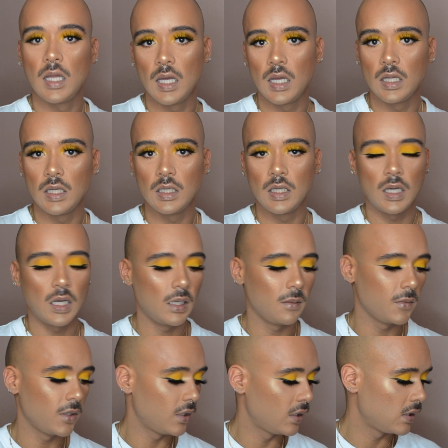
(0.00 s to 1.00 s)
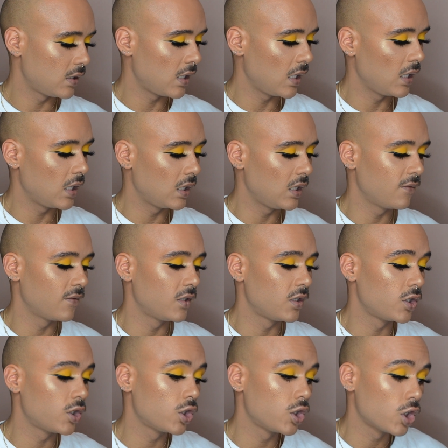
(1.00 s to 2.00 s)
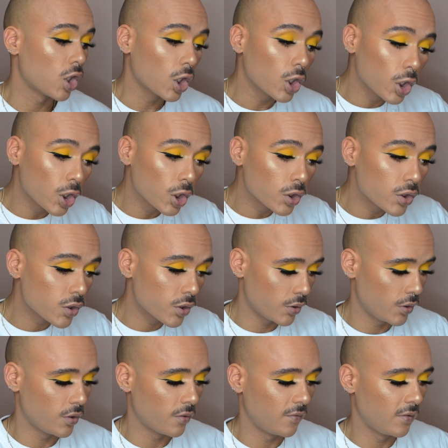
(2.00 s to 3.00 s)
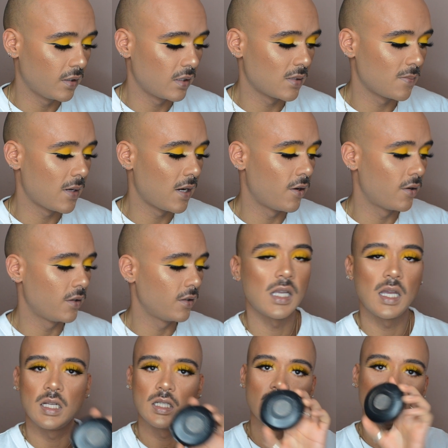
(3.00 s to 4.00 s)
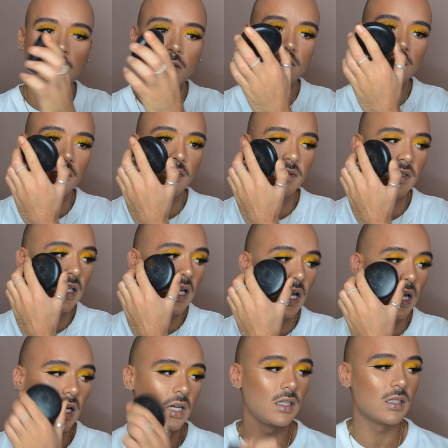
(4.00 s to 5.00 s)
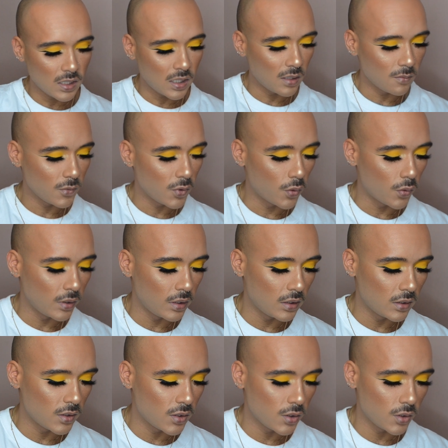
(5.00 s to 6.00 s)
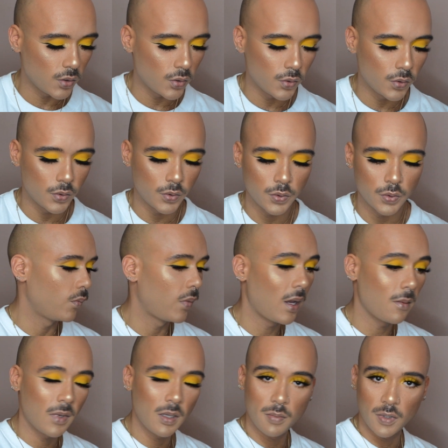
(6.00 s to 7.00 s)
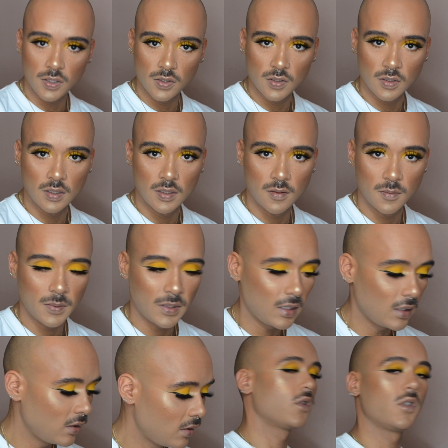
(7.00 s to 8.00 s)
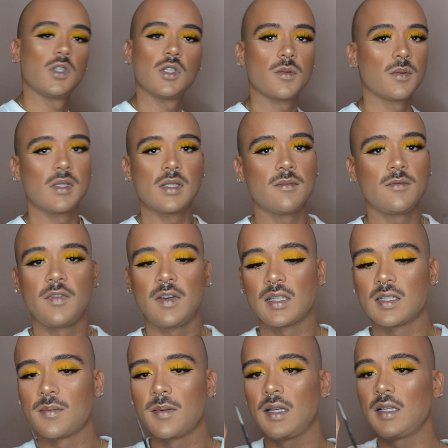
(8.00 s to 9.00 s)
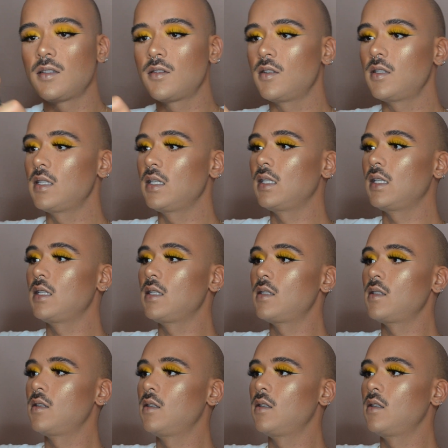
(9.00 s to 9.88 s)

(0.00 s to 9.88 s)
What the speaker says: then I'm gonna take an even darker Studio Fix powder, NW58. I'm going to wet my brush a little bit, just with some Fix Plus, just like this.